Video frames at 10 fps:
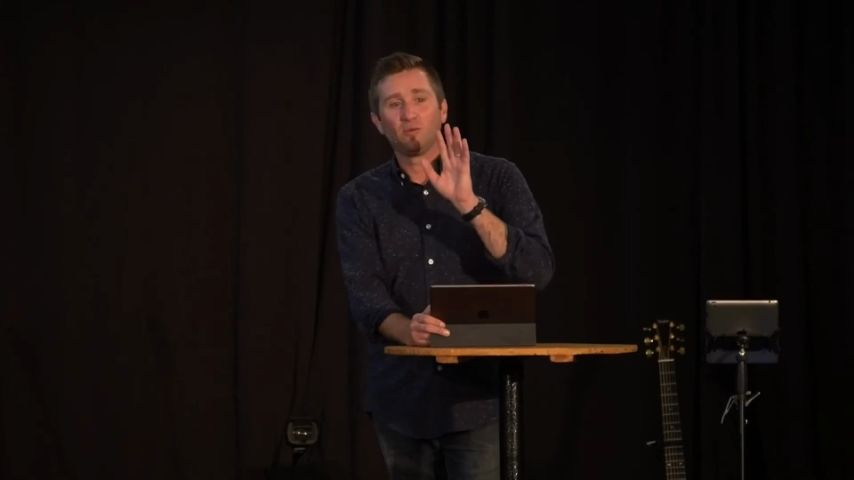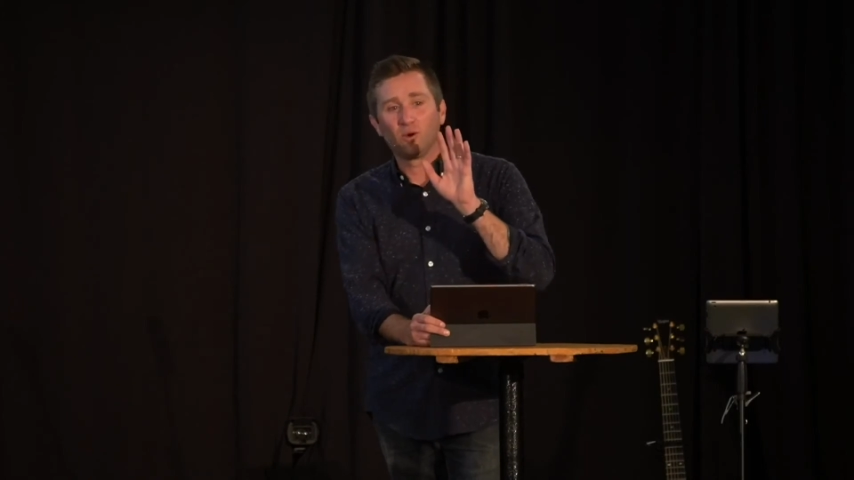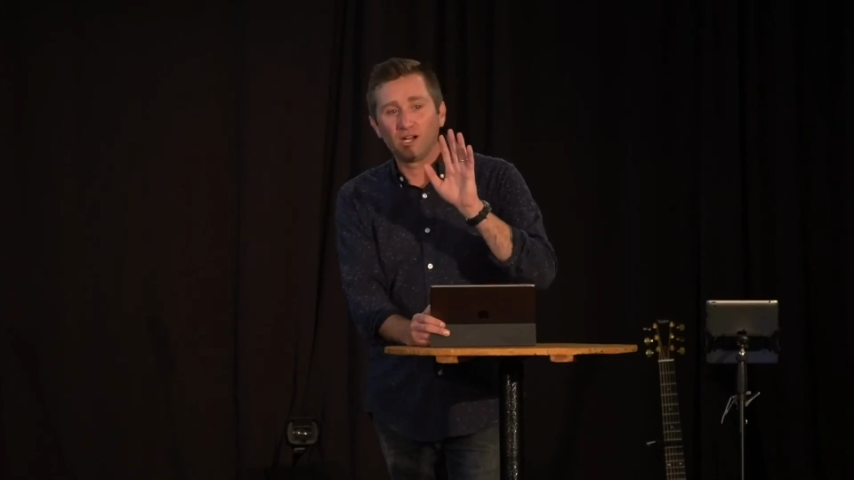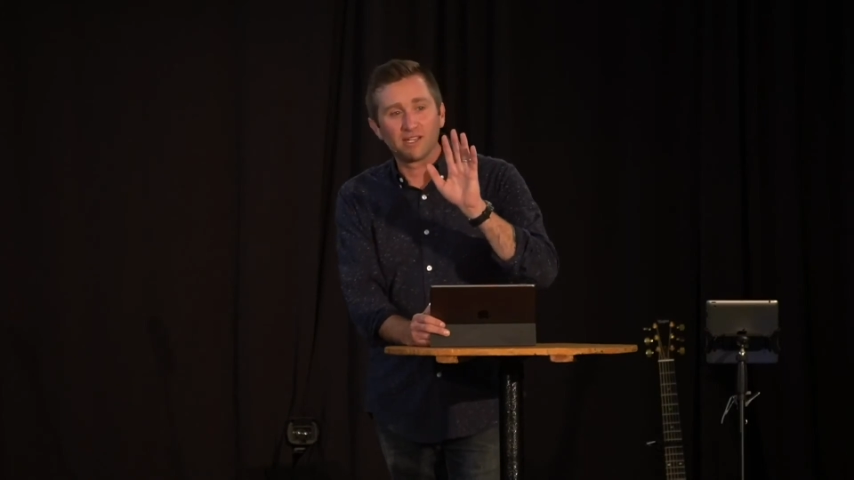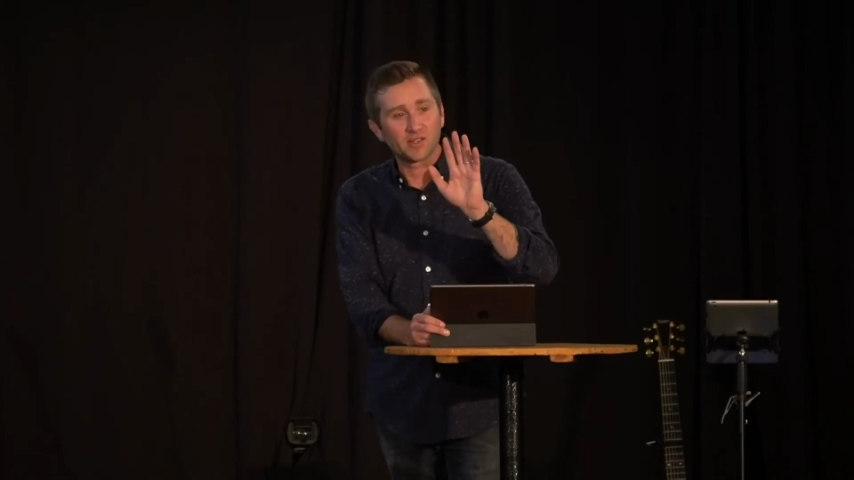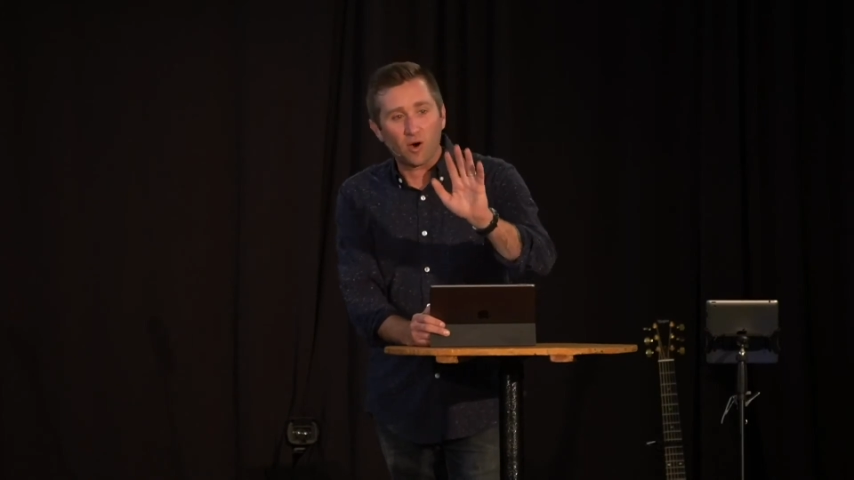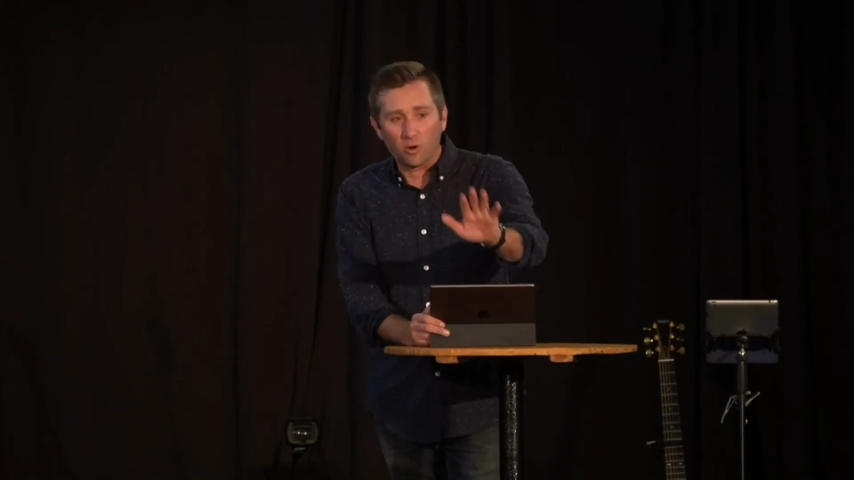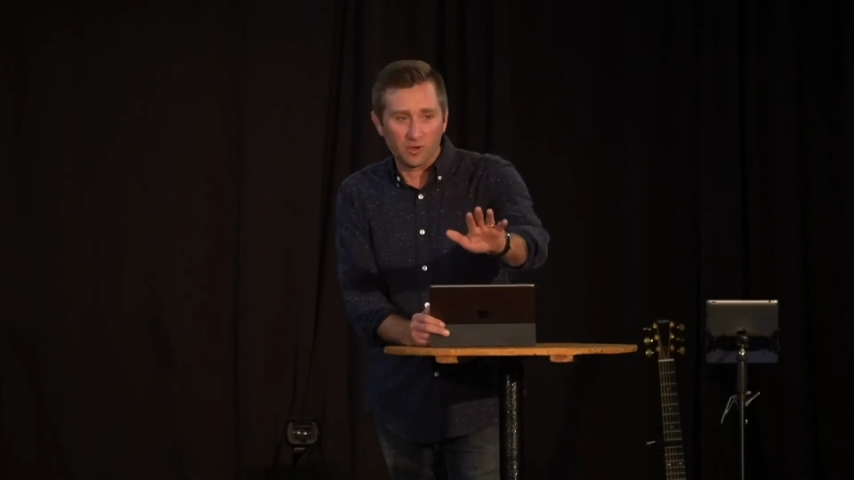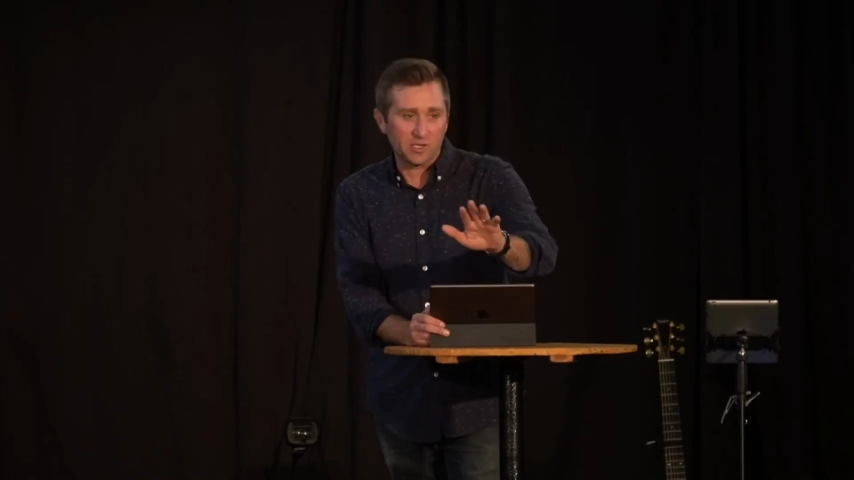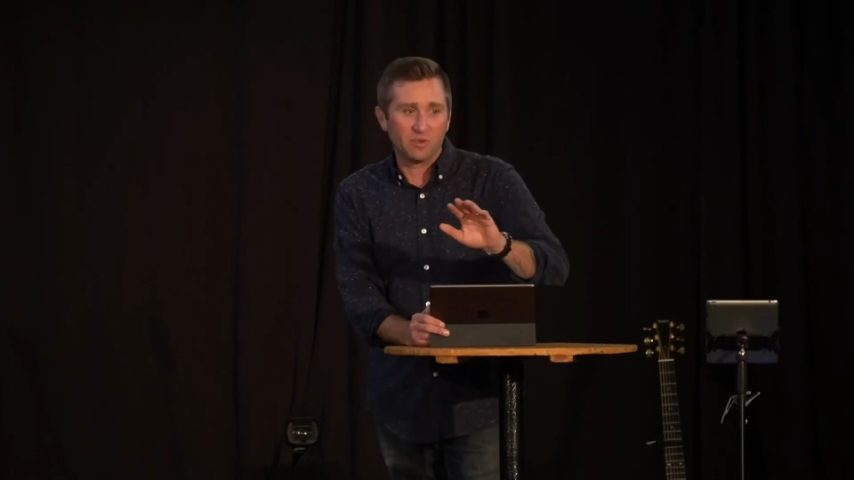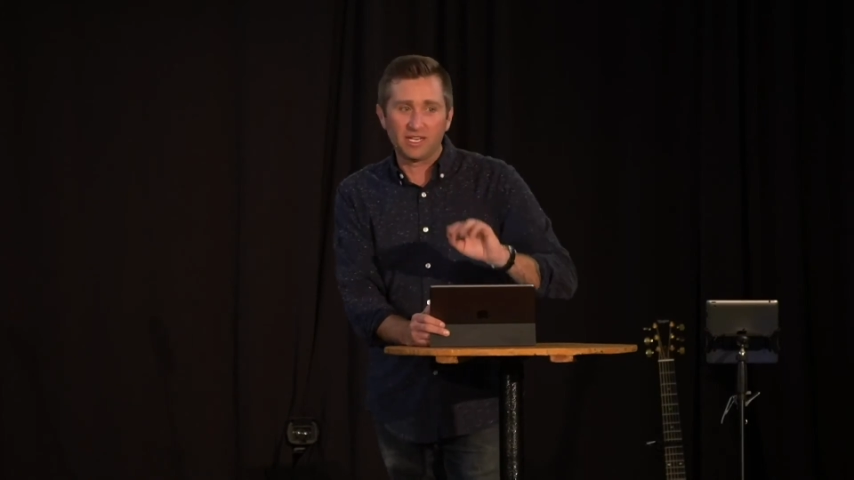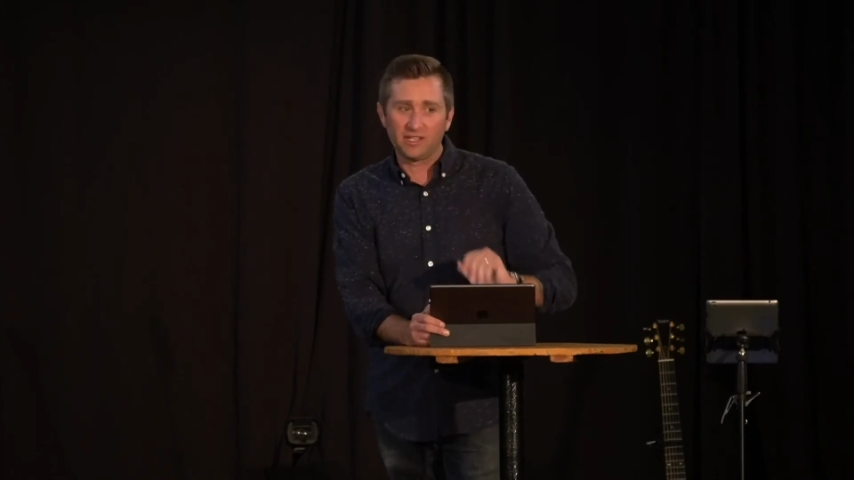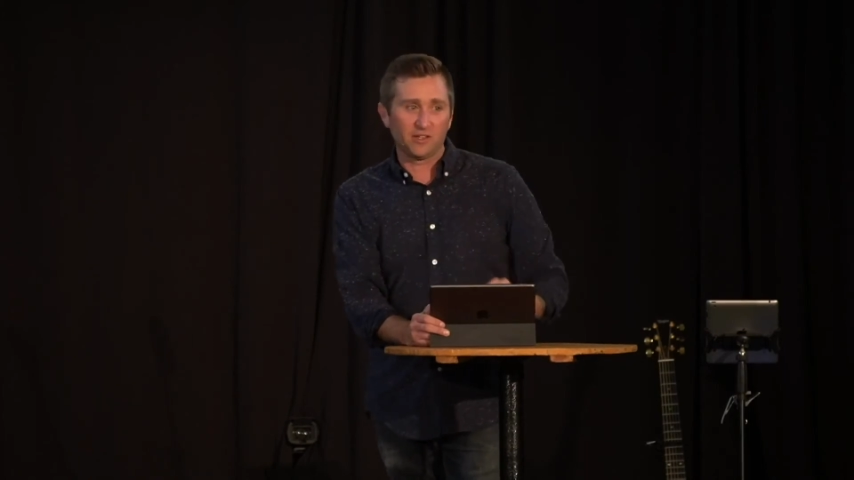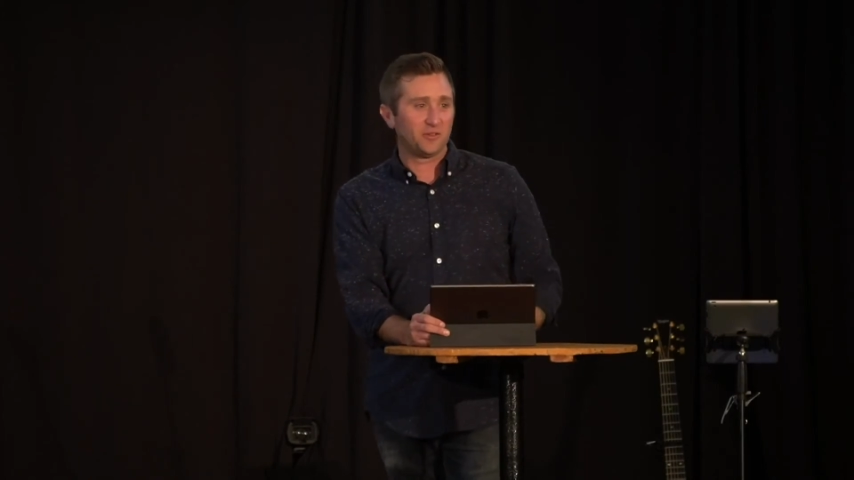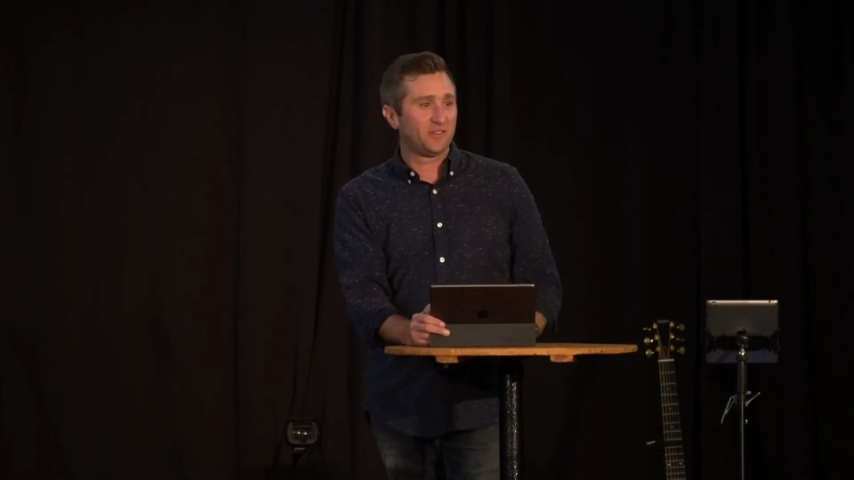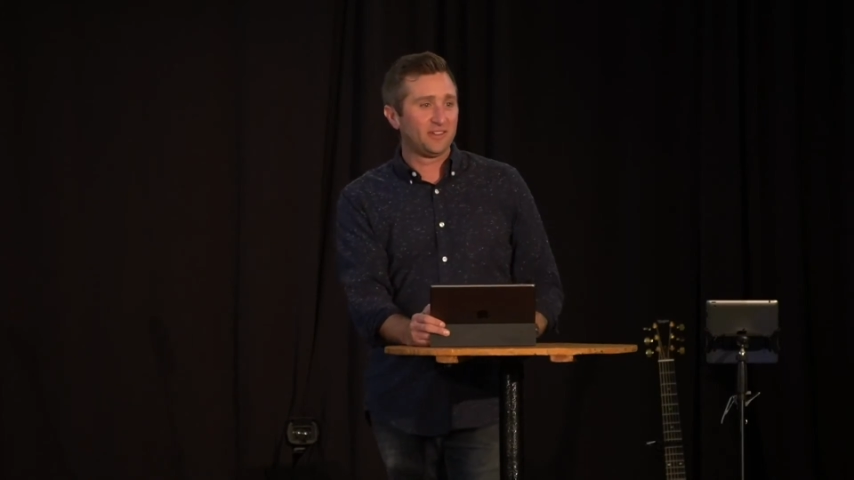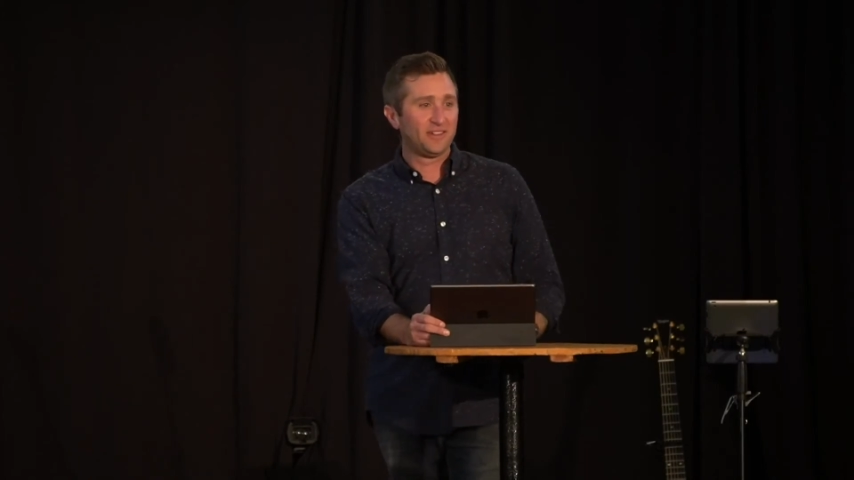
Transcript: what has always been in you.